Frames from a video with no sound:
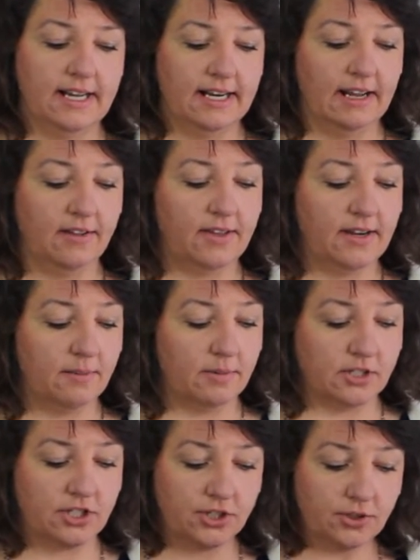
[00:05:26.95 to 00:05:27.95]
Now, the
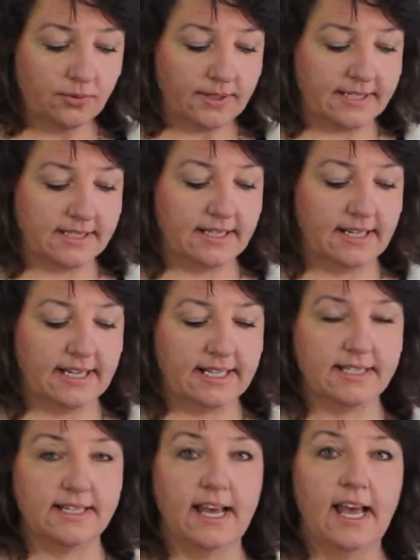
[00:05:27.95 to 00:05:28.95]
number two reason
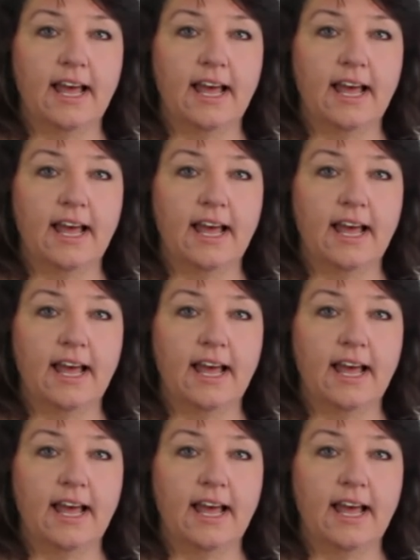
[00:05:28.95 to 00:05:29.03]
is